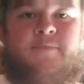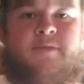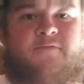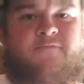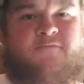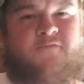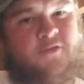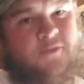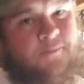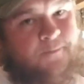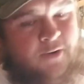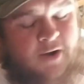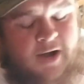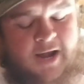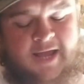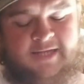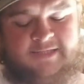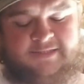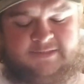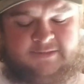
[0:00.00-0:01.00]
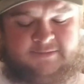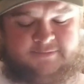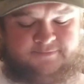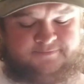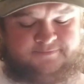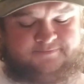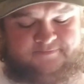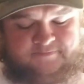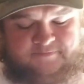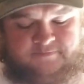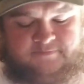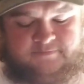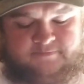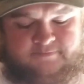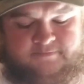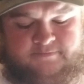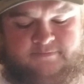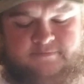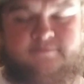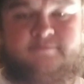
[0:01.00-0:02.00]
for the price,
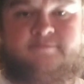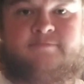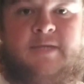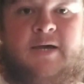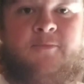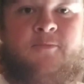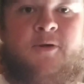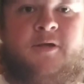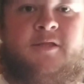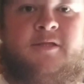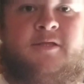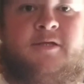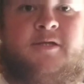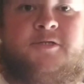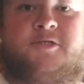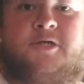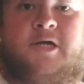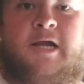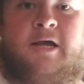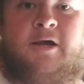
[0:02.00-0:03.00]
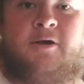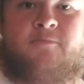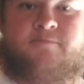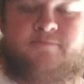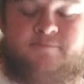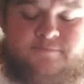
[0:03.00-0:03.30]
I'm willing to try them.